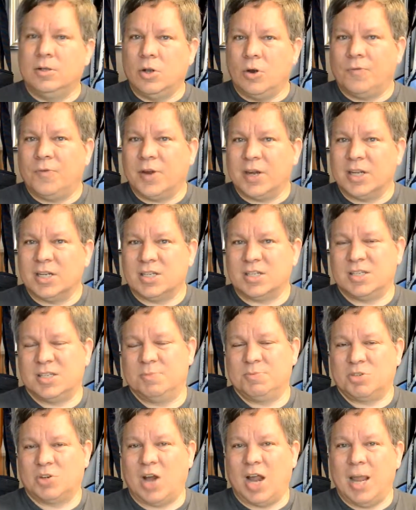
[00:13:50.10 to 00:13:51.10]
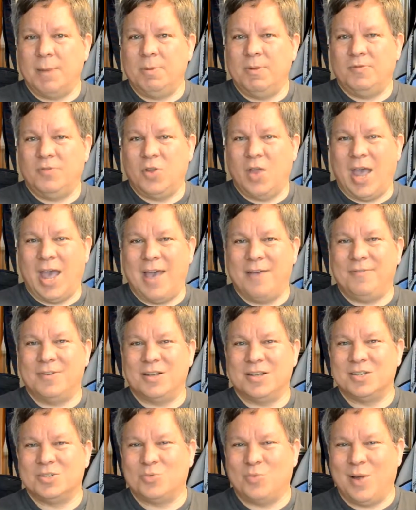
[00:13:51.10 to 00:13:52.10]
Don't forget to subscribe if you
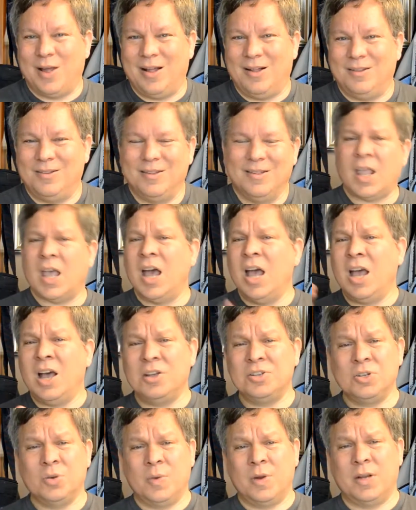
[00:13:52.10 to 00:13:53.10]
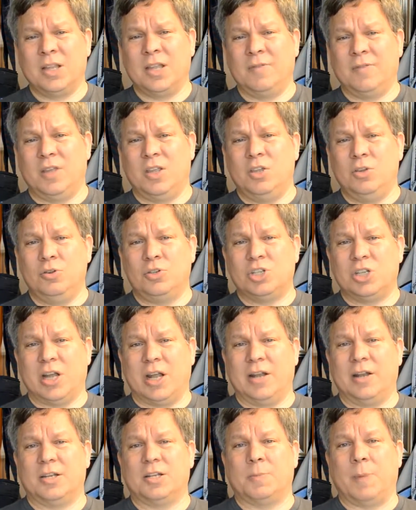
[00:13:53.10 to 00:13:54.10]
haven't as well. I also want to give a huge
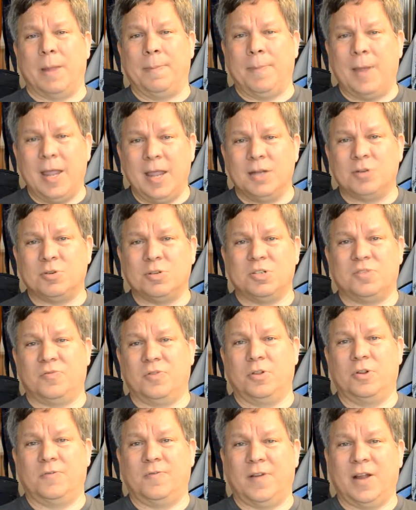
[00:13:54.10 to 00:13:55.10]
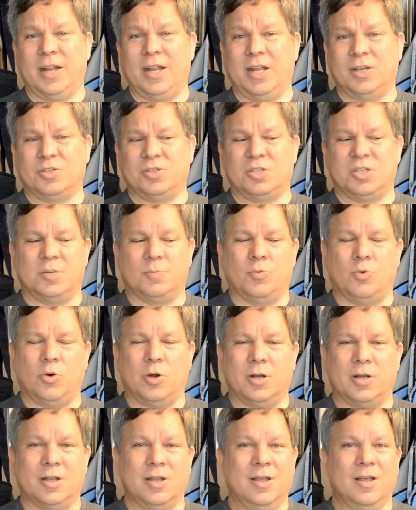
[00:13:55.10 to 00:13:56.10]
shout out to my patrons for their financial
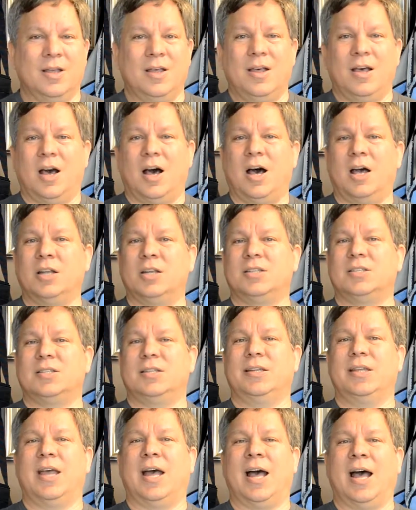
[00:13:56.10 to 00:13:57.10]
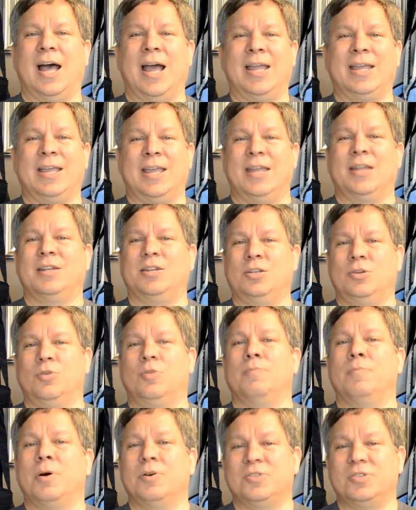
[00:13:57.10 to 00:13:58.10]
support. Honestly, I can't
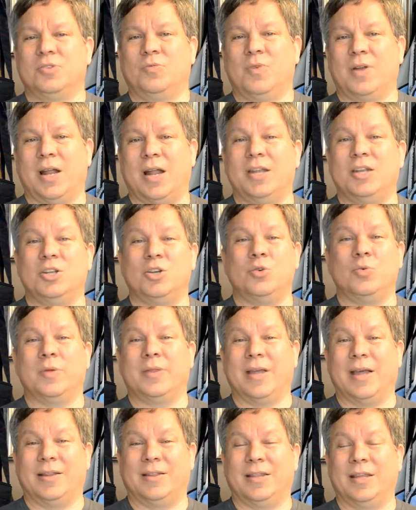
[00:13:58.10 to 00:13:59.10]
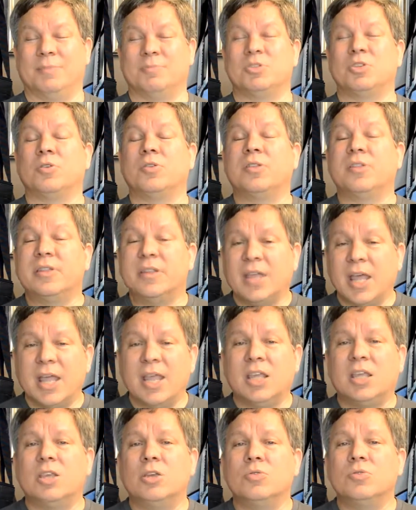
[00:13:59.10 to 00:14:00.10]
do most of what I do without them. So
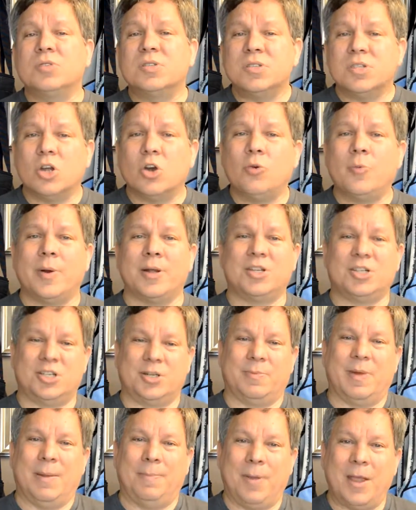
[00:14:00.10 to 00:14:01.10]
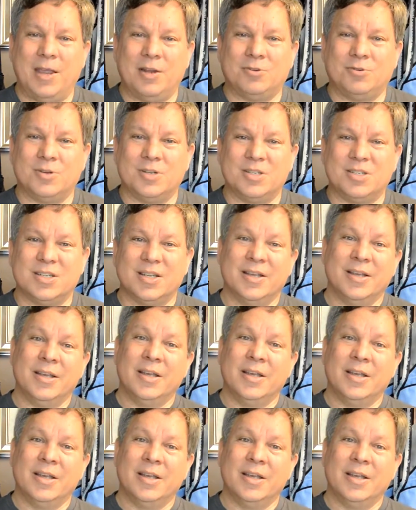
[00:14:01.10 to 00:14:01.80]
thank you so much to my patrons.